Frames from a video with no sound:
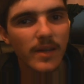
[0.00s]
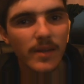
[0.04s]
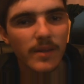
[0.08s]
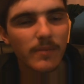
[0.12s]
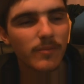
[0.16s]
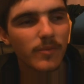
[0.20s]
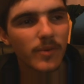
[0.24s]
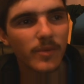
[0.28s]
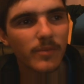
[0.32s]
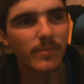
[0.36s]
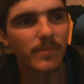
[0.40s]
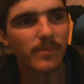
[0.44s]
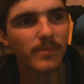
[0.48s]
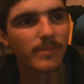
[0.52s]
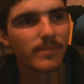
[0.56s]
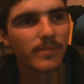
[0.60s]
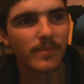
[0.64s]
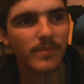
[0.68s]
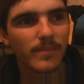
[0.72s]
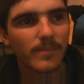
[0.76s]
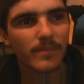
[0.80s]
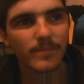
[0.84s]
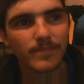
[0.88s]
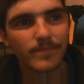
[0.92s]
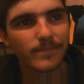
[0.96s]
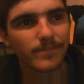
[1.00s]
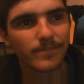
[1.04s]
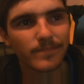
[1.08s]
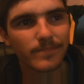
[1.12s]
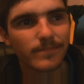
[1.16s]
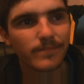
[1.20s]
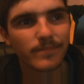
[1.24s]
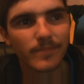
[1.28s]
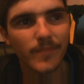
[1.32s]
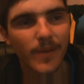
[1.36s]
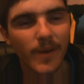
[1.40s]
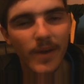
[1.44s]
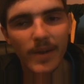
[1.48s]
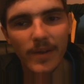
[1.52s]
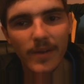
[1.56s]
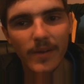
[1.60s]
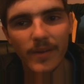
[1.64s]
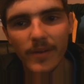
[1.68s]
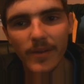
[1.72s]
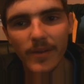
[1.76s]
it would have, I don't